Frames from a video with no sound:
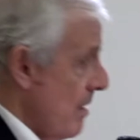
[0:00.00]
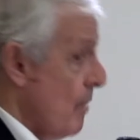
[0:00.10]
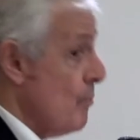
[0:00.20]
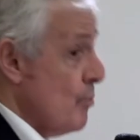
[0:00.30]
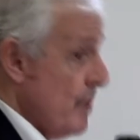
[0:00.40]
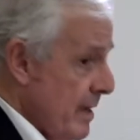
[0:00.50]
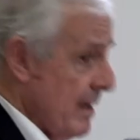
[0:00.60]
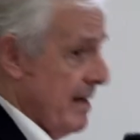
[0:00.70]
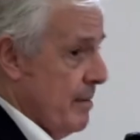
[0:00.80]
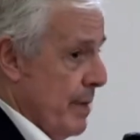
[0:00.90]
are
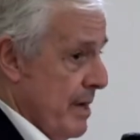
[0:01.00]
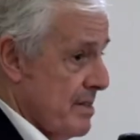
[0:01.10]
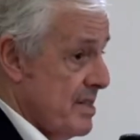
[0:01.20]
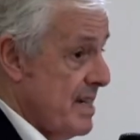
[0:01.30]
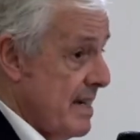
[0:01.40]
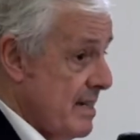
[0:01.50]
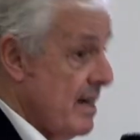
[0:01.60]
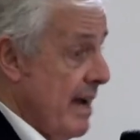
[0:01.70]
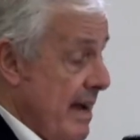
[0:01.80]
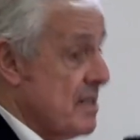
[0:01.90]
really about
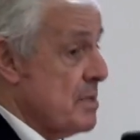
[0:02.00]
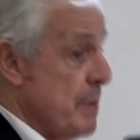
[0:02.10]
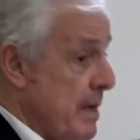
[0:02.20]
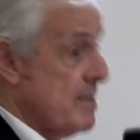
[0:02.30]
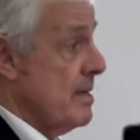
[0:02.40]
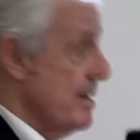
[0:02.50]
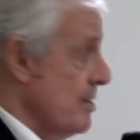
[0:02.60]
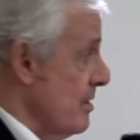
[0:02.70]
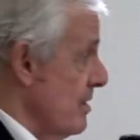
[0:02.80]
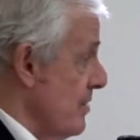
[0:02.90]
setting
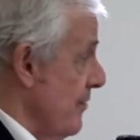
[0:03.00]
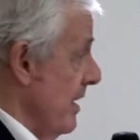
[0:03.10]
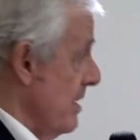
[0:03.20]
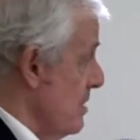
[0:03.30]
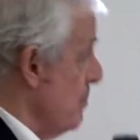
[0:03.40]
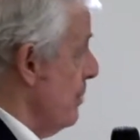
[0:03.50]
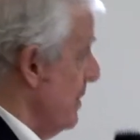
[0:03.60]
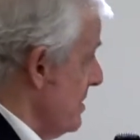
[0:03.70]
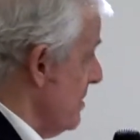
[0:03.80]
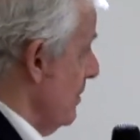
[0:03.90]
expectations for
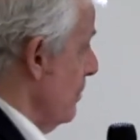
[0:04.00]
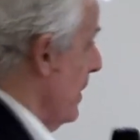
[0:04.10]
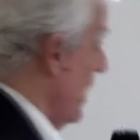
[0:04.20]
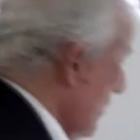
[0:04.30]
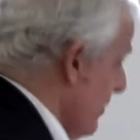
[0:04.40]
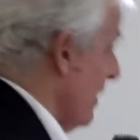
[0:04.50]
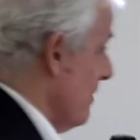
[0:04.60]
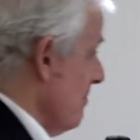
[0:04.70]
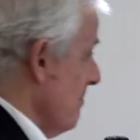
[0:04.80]
interpersonal behavior.